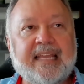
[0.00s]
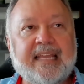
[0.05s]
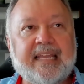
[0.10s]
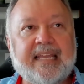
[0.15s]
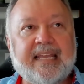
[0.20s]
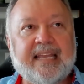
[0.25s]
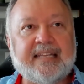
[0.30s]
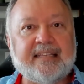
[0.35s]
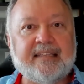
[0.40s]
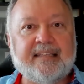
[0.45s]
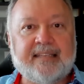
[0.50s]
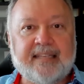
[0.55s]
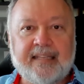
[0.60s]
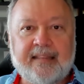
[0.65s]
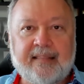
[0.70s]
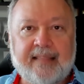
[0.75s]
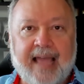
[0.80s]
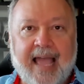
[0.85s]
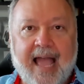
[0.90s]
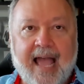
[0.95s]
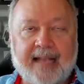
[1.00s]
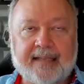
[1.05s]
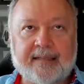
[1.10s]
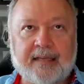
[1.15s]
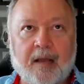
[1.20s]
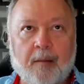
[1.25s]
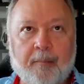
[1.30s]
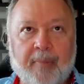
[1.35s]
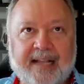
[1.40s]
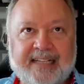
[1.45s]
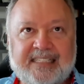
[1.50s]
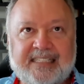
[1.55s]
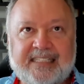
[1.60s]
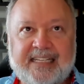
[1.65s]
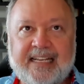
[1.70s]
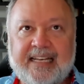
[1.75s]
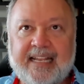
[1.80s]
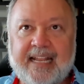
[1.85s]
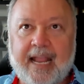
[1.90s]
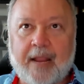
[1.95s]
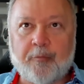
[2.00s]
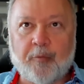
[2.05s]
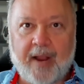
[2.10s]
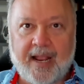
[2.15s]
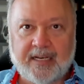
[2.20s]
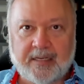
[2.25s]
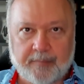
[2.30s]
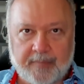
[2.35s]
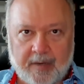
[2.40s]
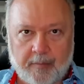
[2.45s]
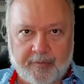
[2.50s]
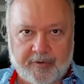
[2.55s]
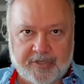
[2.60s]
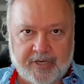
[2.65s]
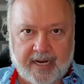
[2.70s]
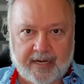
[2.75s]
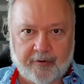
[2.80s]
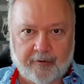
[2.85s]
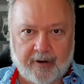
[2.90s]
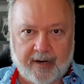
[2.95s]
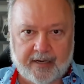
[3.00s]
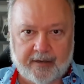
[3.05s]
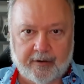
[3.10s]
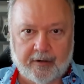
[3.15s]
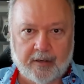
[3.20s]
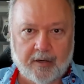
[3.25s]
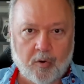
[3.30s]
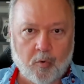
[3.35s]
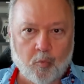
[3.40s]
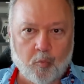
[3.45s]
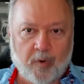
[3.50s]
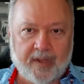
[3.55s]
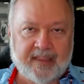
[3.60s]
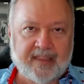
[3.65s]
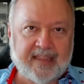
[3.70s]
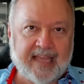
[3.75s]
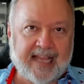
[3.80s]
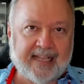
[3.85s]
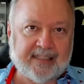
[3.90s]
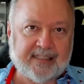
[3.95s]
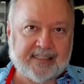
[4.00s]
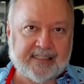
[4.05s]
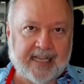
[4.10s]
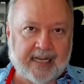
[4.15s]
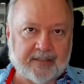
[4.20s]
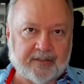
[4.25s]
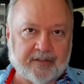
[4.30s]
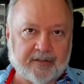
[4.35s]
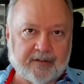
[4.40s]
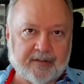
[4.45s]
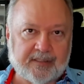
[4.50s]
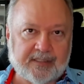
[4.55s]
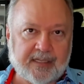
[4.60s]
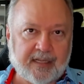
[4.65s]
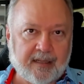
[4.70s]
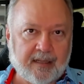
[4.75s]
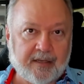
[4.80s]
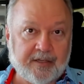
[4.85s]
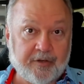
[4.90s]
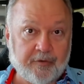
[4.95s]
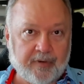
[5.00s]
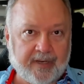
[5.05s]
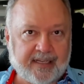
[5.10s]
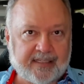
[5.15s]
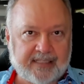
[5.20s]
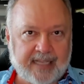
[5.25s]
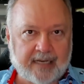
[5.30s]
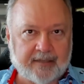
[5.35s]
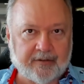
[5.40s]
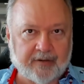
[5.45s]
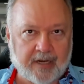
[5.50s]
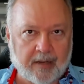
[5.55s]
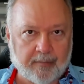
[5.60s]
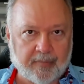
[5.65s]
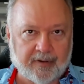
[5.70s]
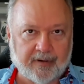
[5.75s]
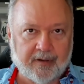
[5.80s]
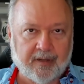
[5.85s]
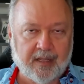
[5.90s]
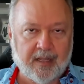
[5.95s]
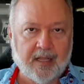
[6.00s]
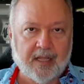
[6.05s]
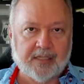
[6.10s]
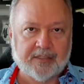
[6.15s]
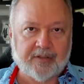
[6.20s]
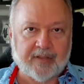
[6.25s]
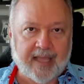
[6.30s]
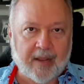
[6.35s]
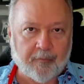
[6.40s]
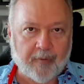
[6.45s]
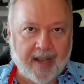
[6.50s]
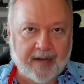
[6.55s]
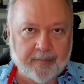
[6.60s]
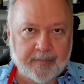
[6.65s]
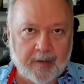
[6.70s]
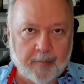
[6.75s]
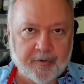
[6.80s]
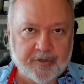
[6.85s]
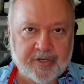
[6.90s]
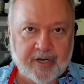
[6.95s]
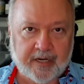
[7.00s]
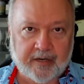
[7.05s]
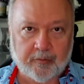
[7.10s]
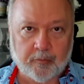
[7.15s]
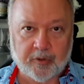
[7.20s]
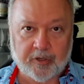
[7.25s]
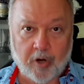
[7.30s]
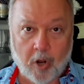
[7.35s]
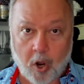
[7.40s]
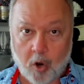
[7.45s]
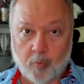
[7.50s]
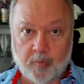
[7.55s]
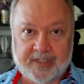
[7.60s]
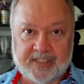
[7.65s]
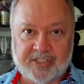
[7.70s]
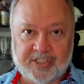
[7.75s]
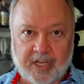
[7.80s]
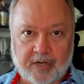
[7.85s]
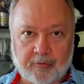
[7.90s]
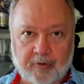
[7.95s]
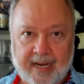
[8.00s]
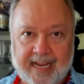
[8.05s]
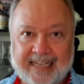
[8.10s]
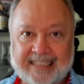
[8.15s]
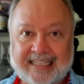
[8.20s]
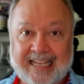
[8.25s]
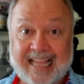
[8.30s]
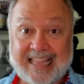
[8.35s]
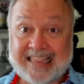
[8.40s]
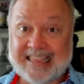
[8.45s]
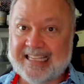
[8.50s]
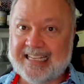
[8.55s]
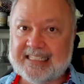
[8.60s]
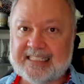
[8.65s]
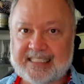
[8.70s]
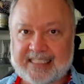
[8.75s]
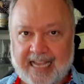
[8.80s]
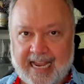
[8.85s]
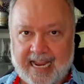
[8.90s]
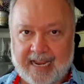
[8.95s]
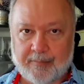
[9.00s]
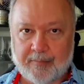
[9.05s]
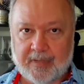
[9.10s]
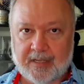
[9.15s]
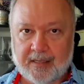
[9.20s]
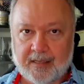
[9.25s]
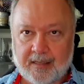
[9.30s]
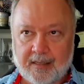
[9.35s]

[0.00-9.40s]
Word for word: It did that by seeding a random number generator with that sector's unique sector number. So that random number generator would always generate the same